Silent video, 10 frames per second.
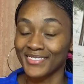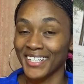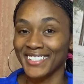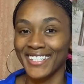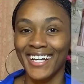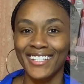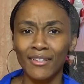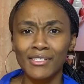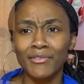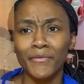And yeah, that
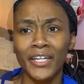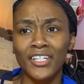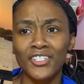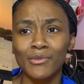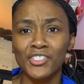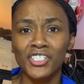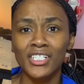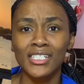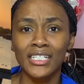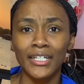was a fun vacation. It was just
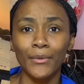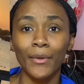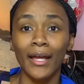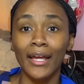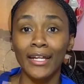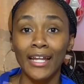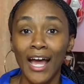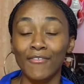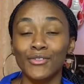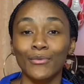good to get away and not
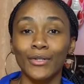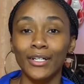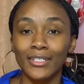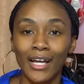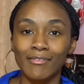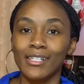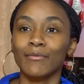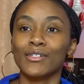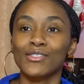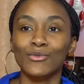have to work, not have to think
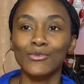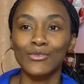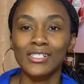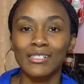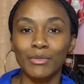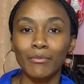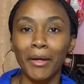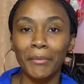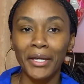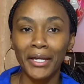about school, just to be with my
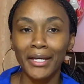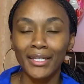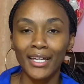man. Like,